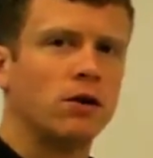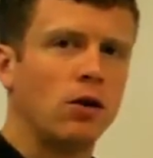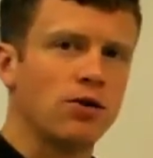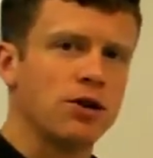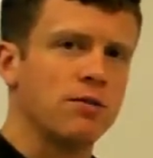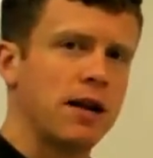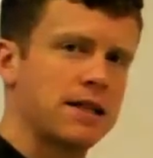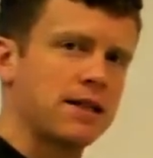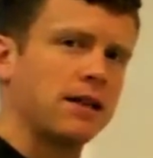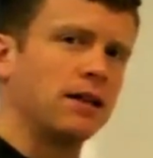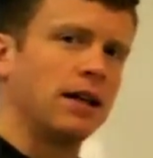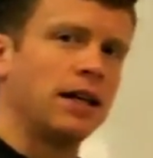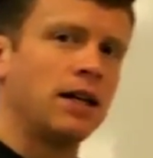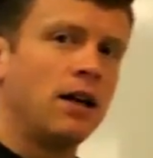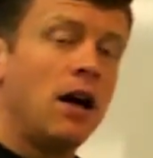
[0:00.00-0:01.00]

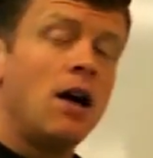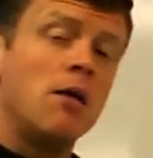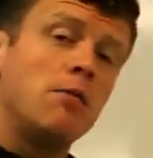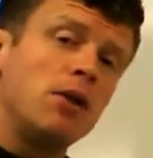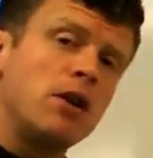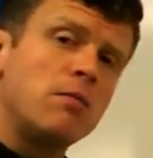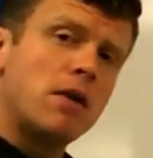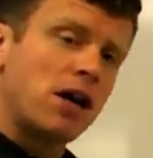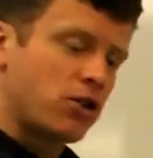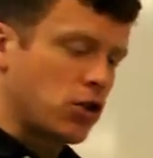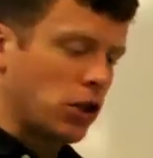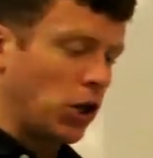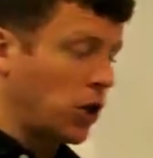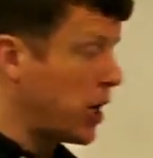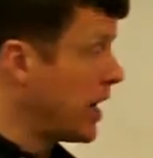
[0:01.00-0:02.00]
automatically. But you might just
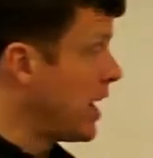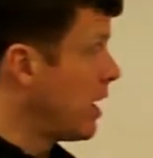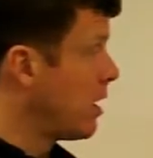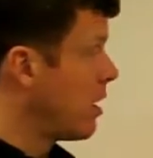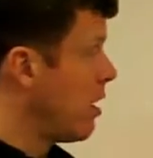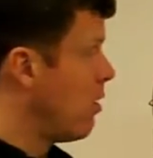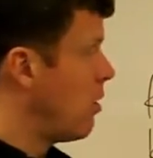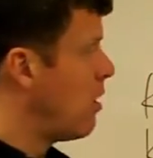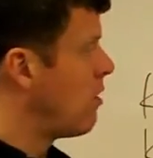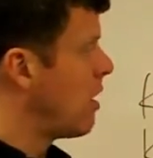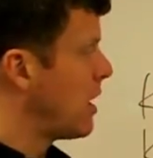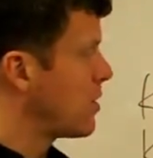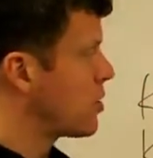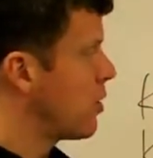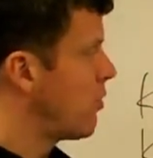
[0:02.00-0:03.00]
look at it and go, all
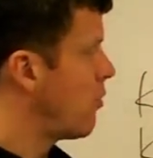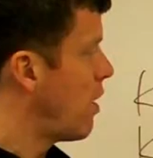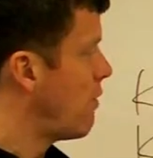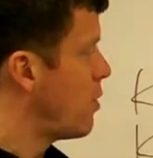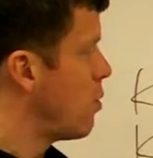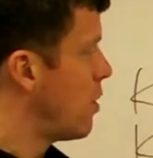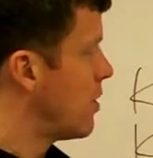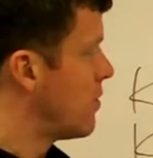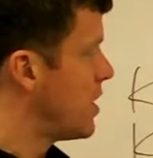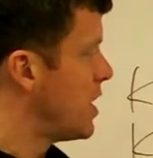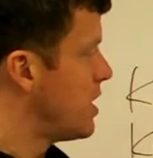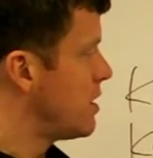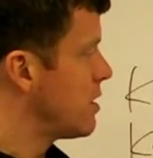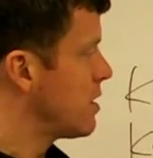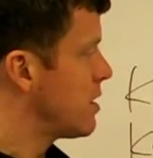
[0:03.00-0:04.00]
right, so for every 1 of
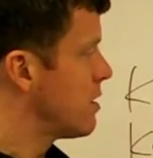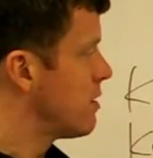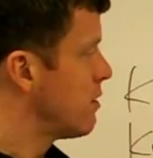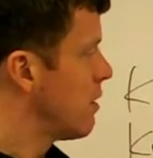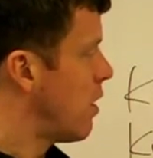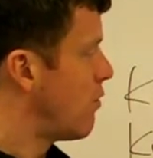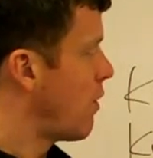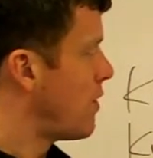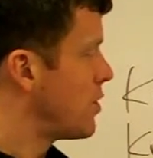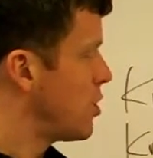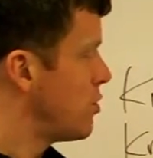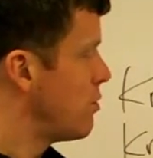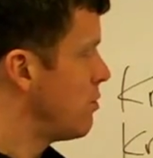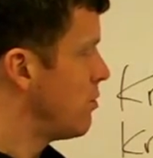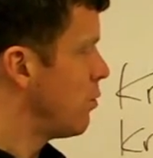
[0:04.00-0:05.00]
these, or for
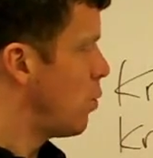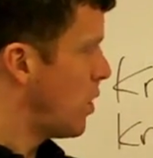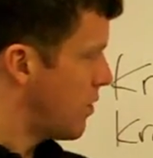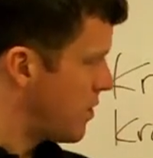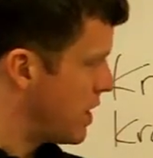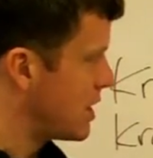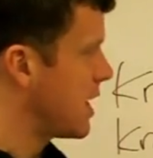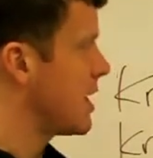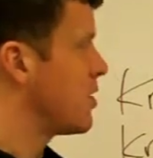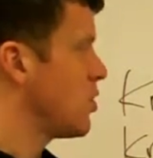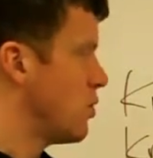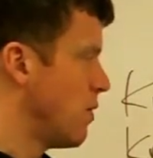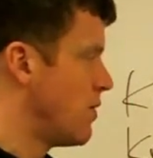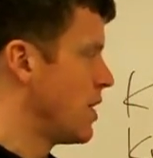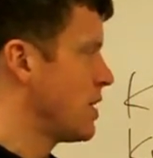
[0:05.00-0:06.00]
every 1 of these, I need
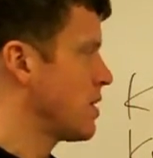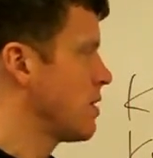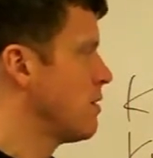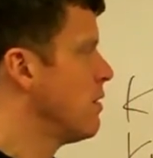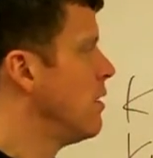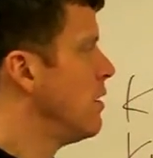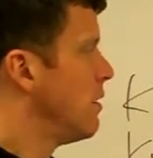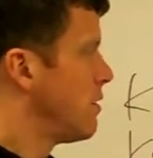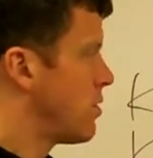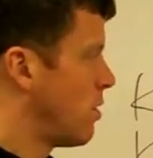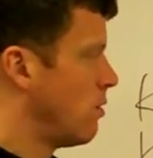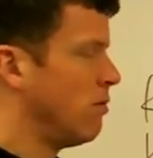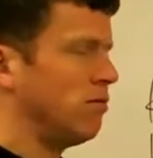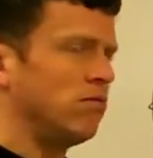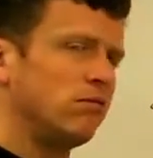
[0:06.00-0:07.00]
2 of these.
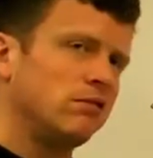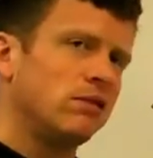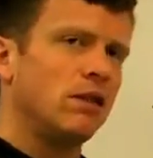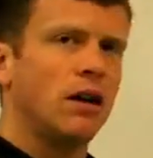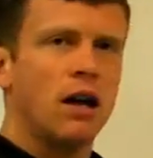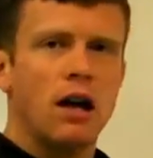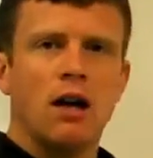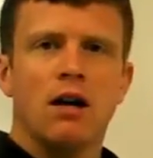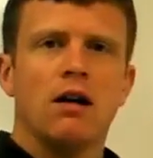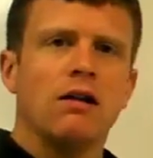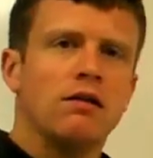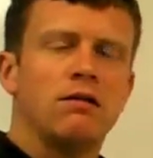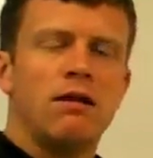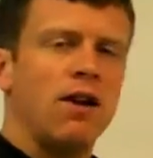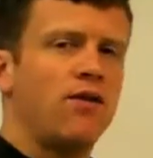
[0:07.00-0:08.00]
So
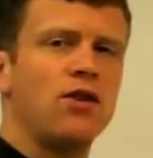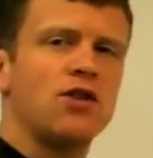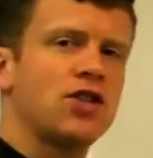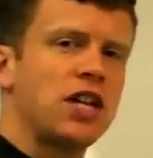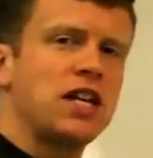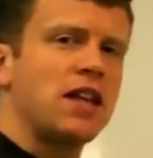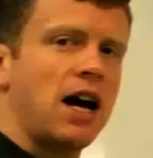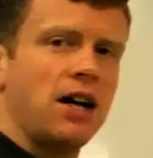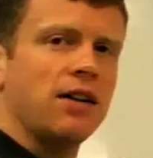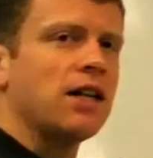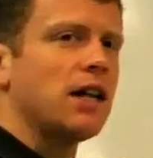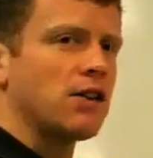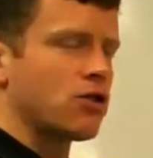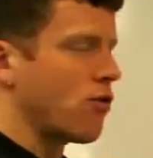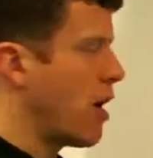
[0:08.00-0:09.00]
if you see that, then
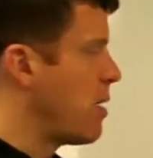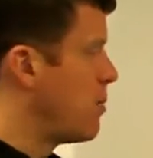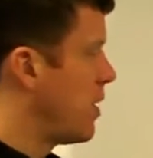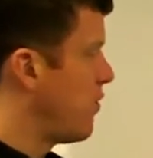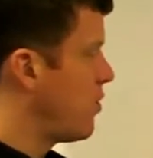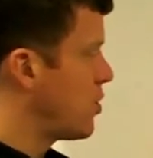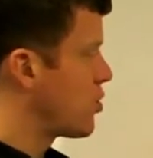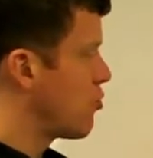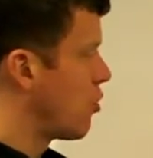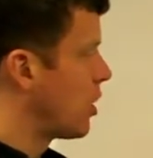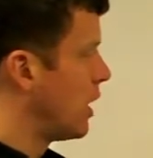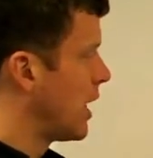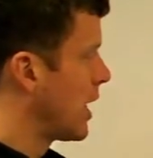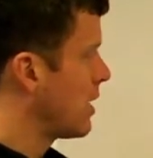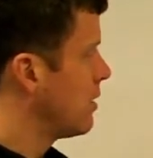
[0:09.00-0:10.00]
that's great. But if you're
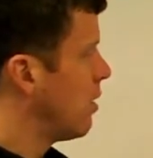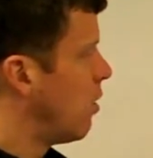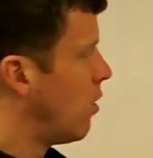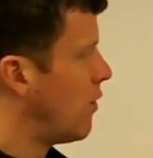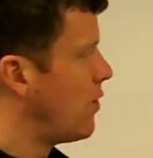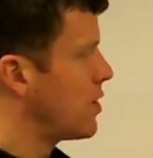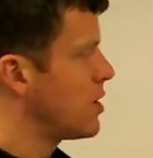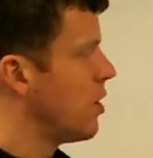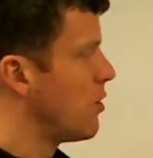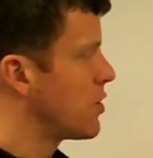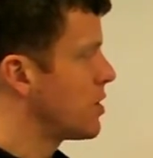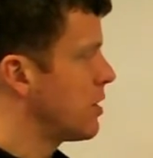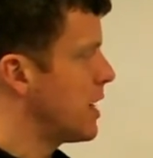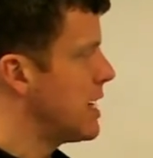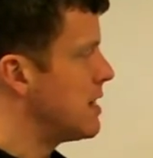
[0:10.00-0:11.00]
struggling, or if it's not
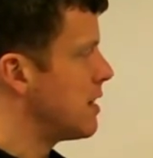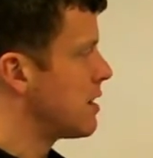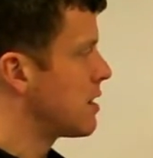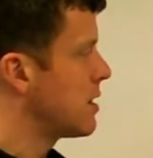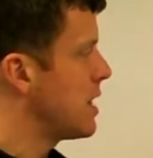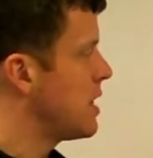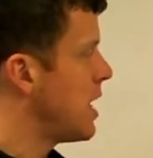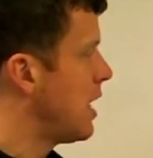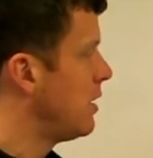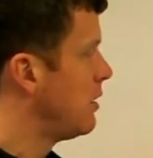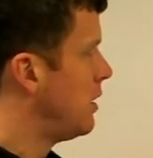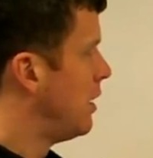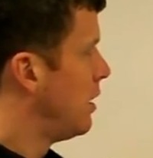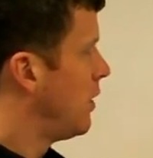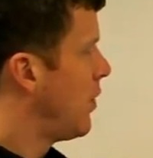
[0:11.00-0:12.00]
as easy to see that,
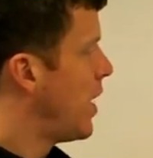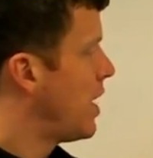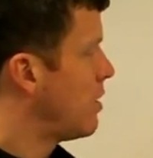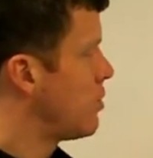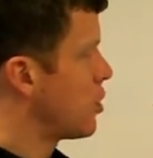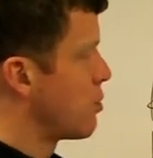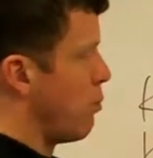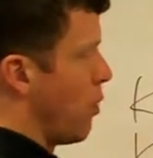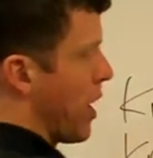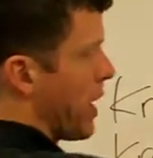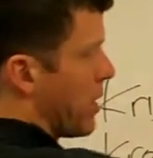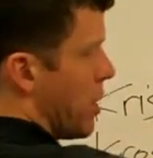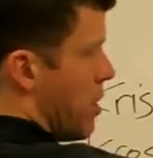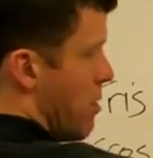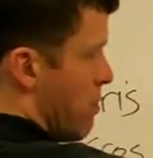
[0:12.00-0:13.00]
then just bring
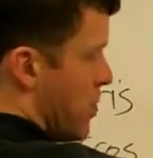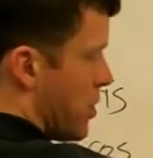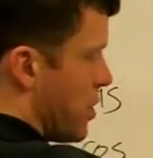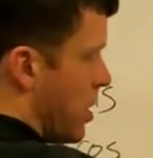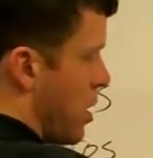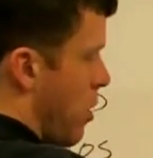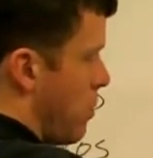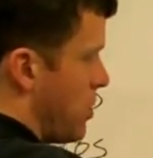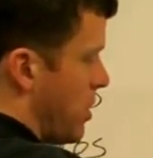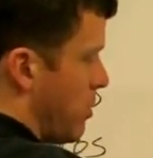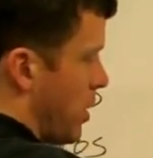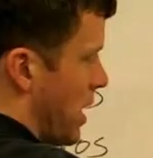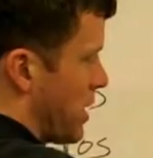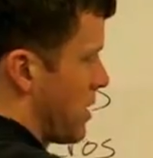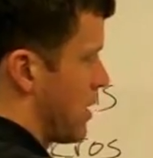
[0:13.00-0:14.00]
the numbers to the opposite
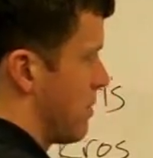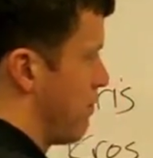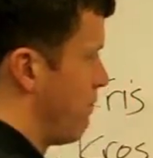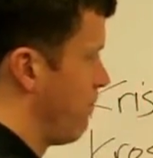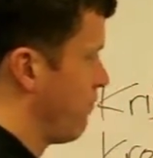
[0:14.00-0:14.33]
place.